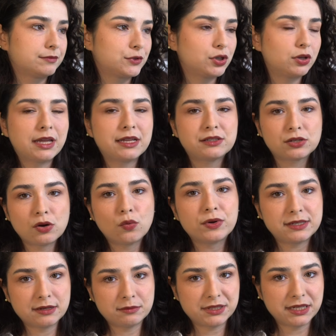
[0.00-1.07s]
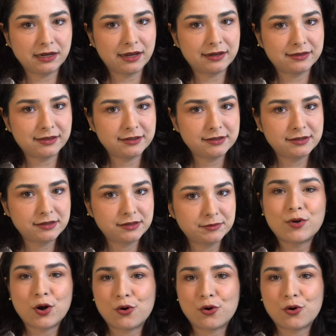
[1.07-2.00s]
So let's go with something like this.